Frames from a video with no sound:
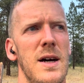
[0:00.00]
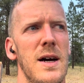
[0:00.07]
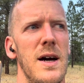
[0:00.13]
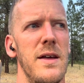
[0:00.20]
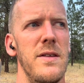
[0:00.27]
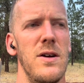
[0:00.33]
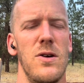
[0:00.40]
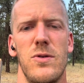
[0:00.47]

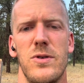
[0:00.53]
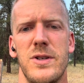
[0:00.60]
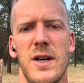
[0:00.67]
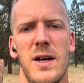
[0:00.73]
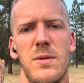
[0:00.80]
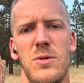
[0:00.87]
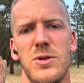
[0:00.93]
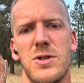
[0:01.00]
And then over
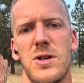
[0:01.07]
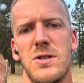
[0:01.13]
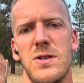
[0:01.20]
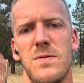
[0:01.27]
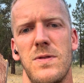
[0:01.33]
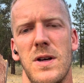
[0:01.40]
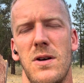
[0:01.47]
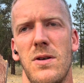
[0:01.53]
time, you'll start
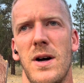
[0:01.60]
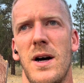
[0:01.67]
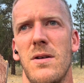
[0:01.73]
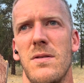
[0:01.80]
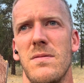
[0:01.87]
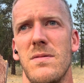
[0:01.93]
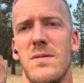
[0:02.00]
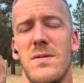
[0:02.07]
to figure
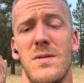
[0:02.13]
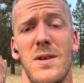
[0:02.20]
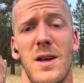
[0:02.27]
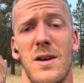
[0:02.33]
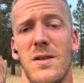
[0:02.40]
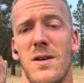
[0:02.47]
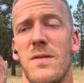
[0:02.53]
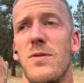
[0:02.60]
out,
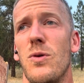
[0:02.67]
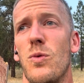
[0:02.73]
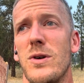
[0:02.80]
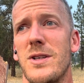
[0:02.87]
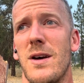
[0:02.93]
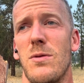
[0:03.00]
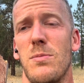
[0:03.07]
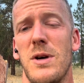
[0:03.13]
and if you want
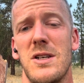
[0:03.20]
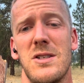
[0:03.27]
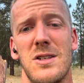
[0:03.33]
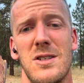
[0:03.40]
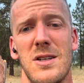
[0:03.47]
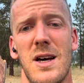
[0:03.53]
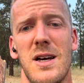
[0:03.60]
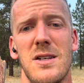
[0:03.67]
to have the best
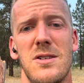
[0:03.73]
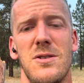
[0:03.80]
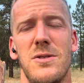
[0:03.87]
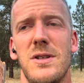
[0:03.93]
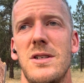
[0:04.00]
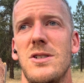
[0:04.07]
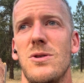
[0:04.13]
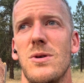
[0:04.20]
success, you'll
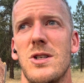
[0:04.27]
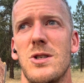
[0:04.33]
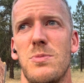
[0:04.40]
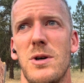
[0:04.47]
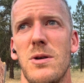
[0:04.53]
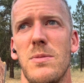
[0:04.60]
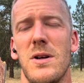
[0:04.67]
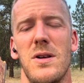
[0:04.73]
need to
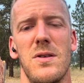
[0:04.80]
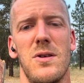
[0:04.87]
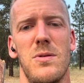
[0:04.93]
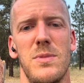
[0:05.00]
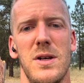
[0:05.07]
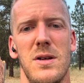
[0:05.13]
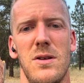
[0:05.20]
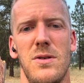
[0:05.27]
experiment a little bit.